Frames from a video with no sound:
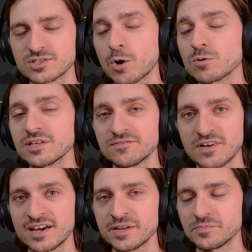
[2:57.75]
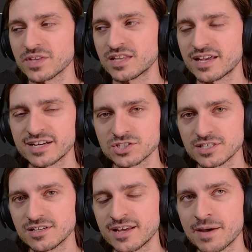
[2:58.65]
Totally fine, and that actually
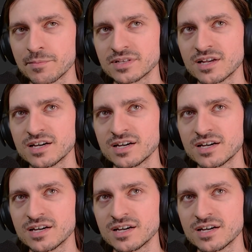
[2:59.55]
did happen.